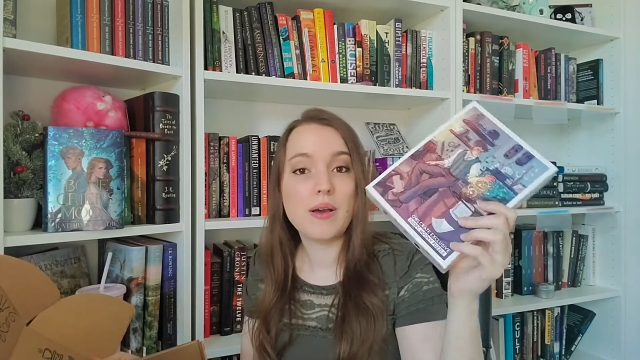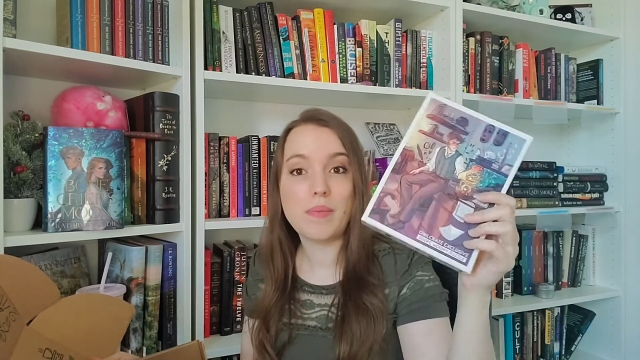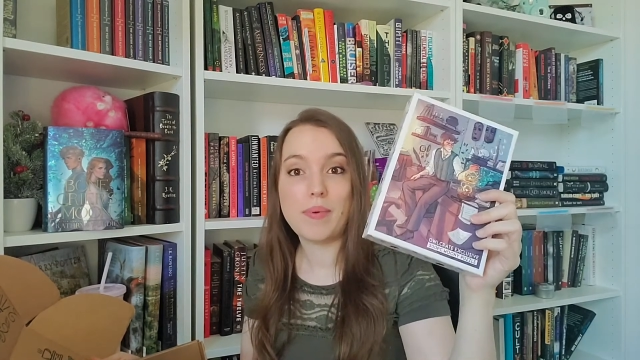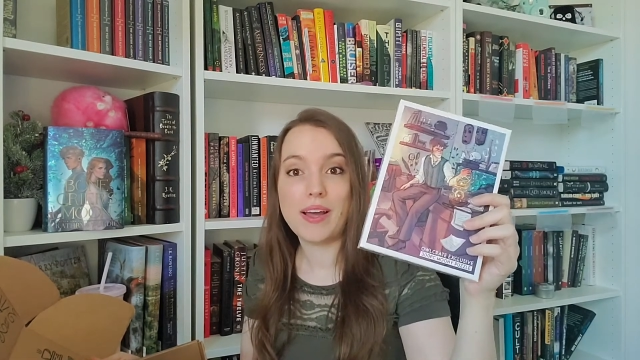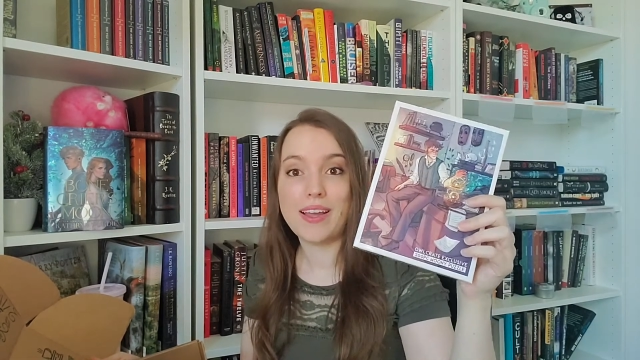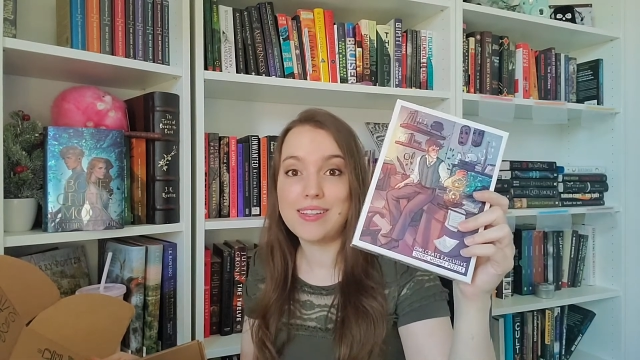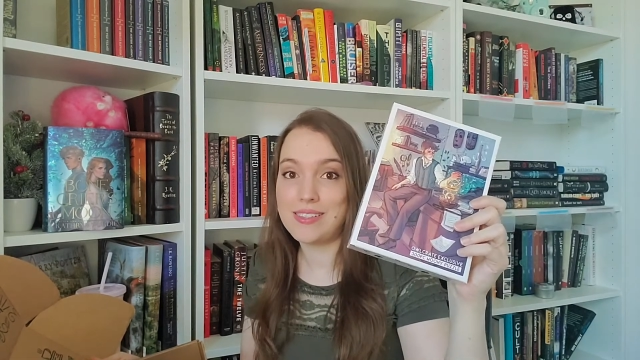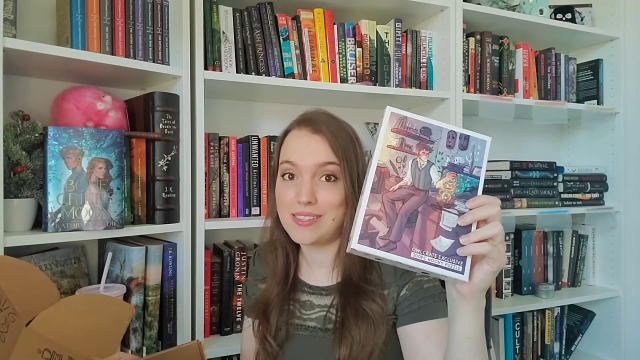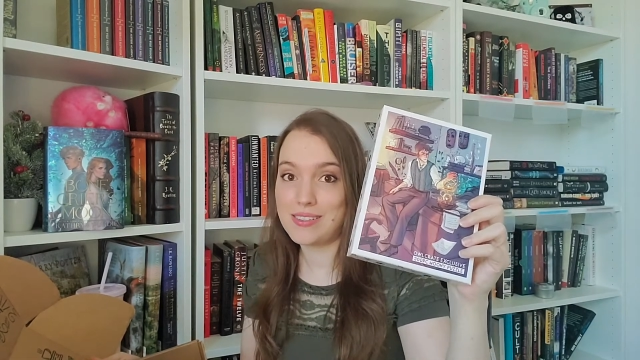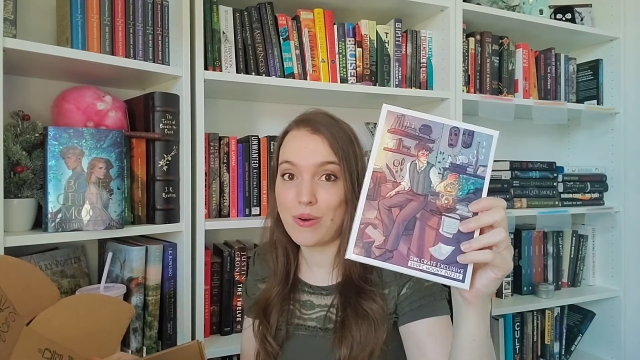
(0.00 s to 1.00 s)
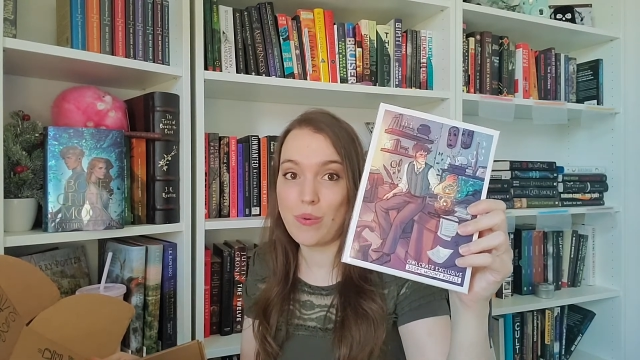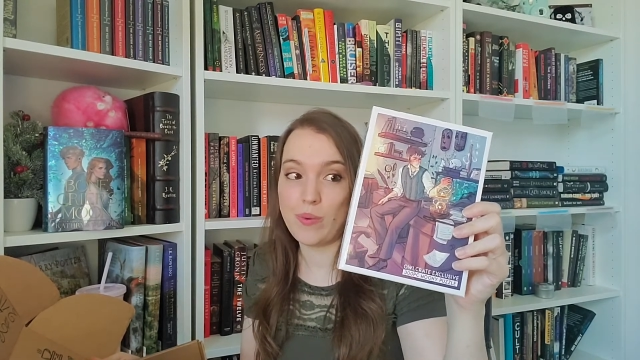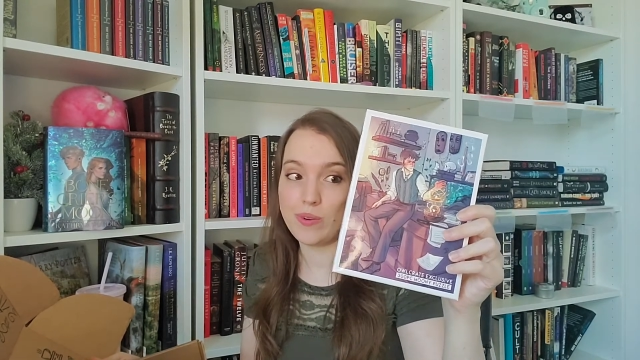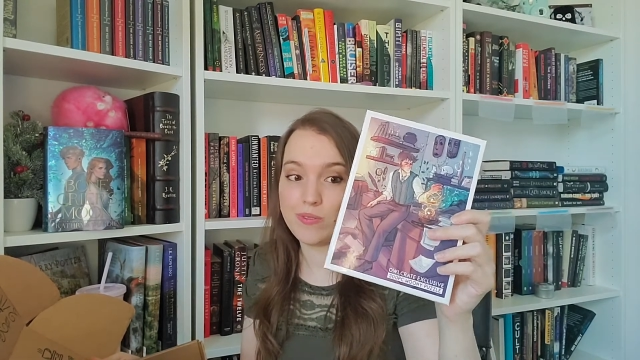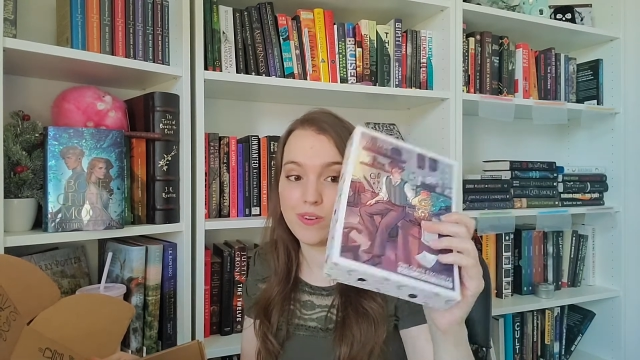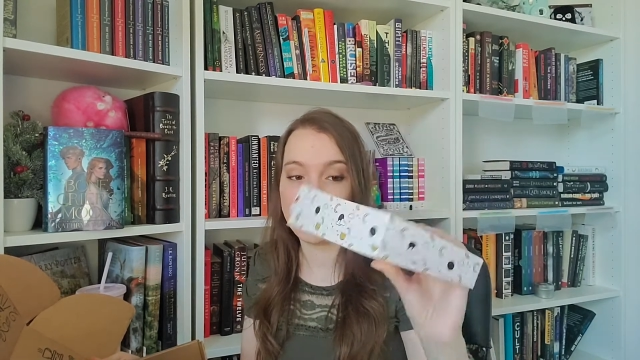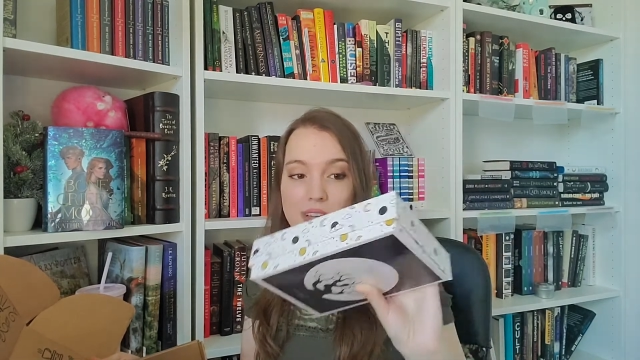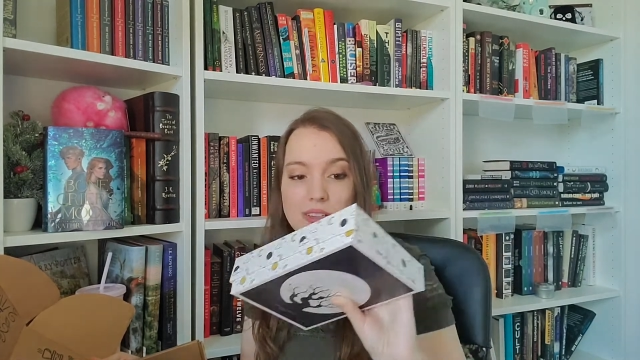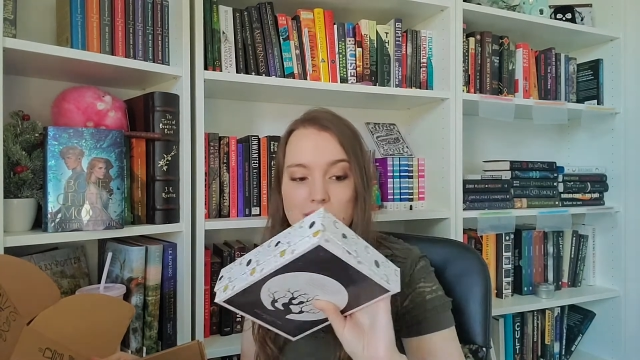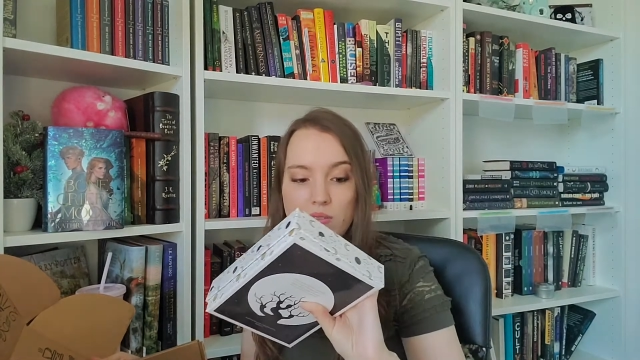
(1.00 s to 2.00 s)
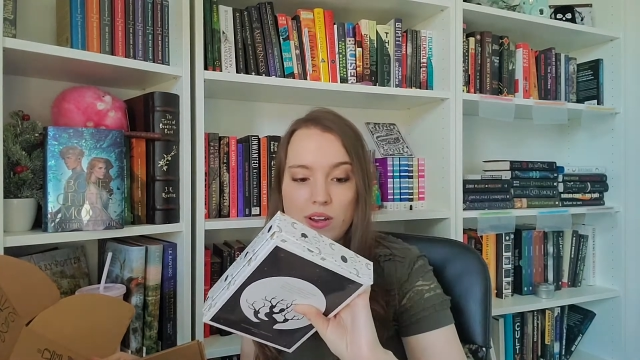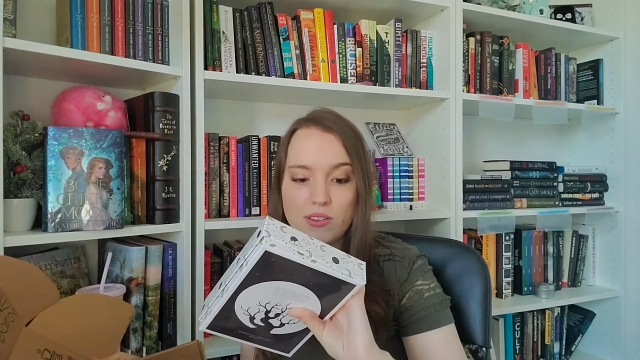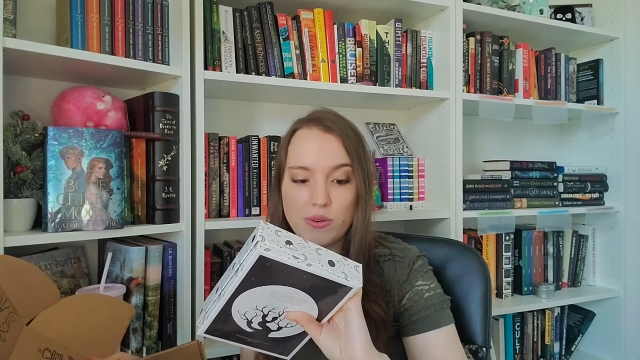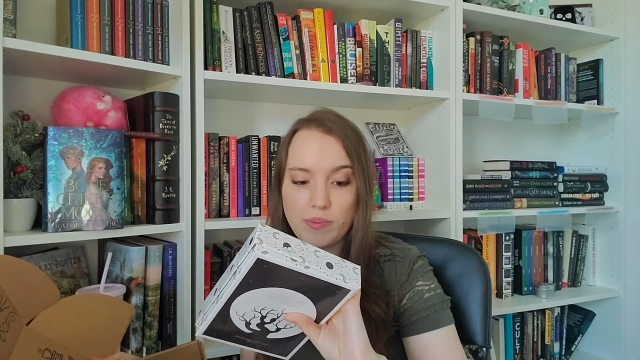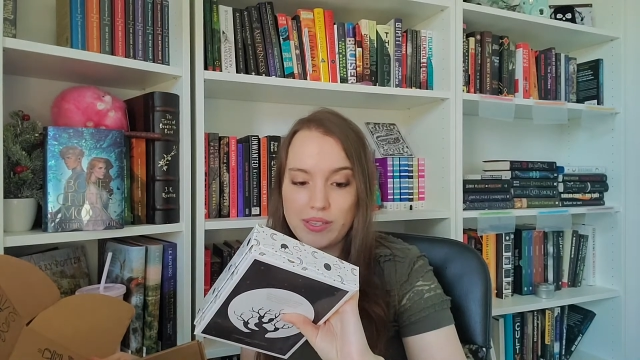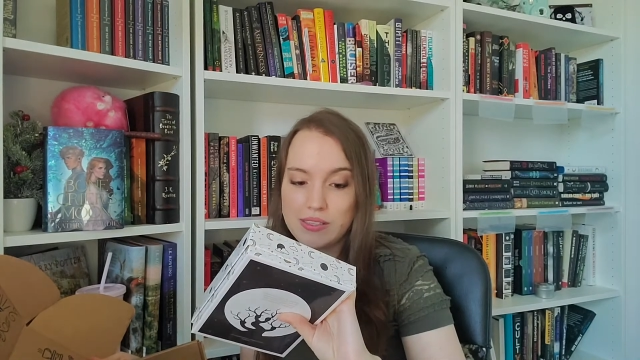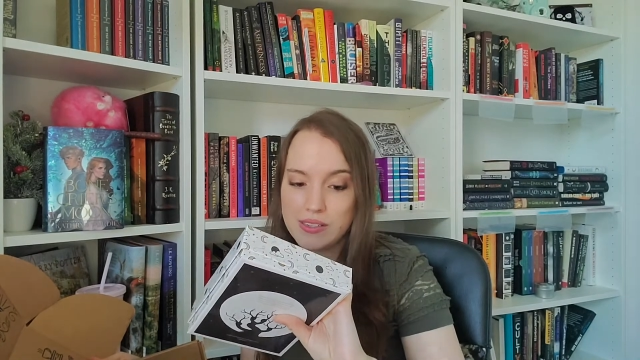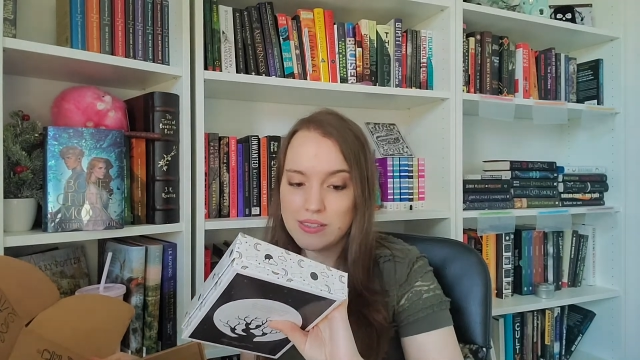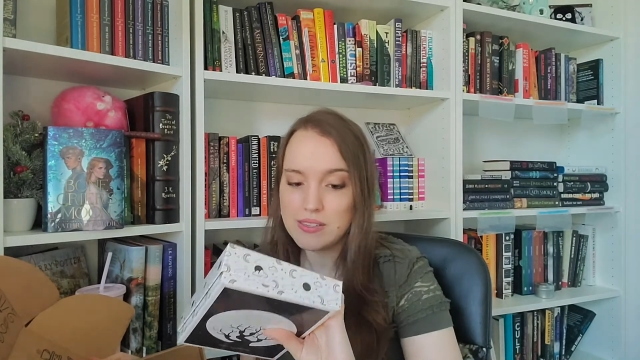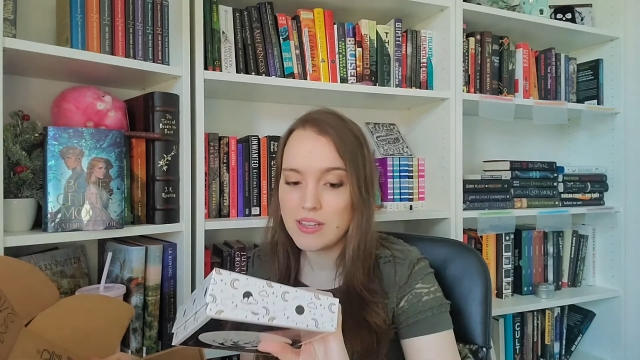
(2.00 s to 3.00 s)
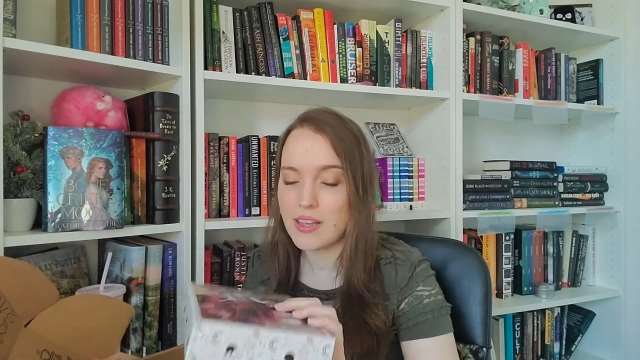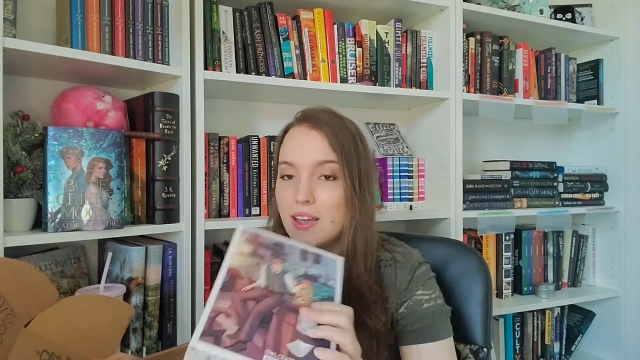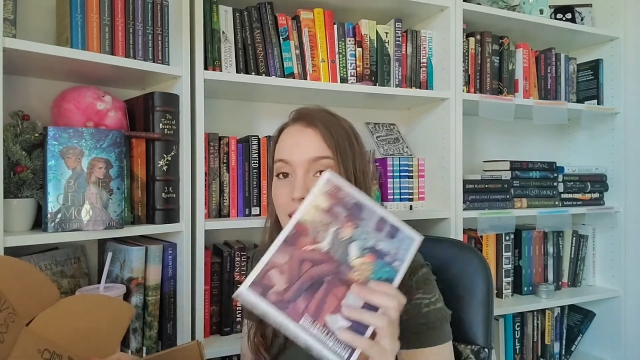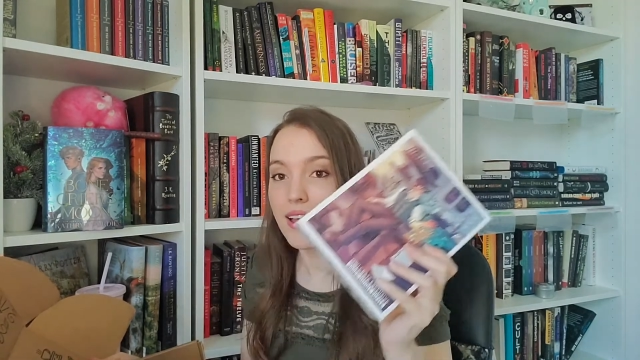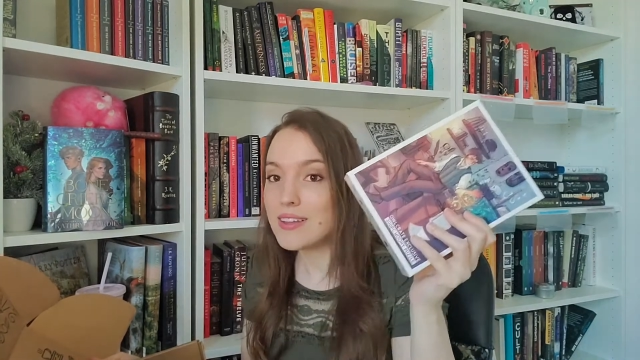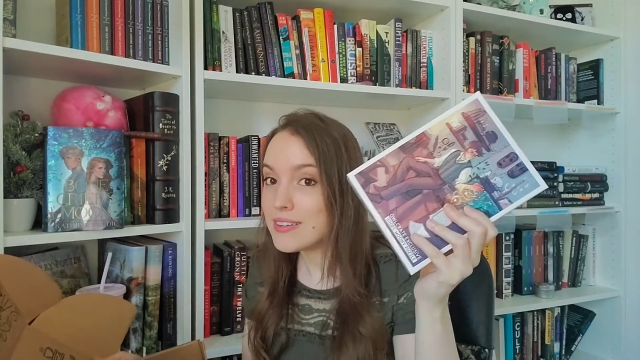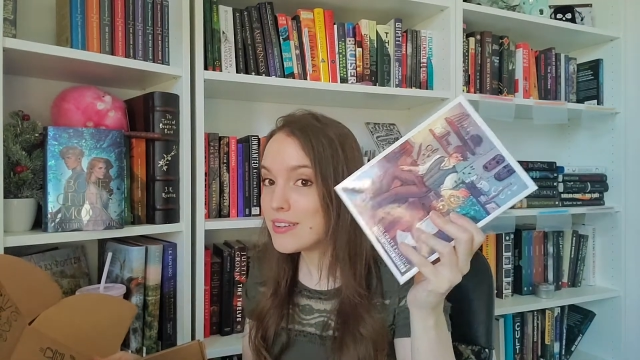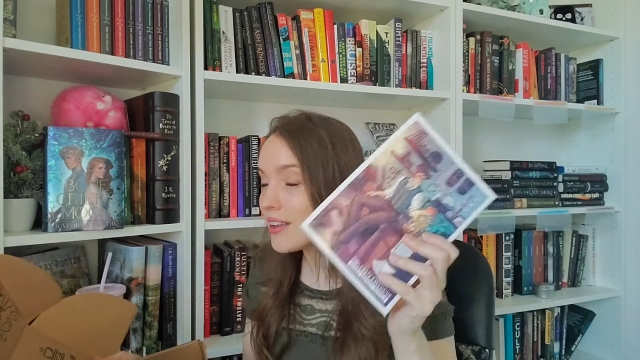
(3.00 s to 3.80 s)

But it's so beautiful. It's 300 pieces and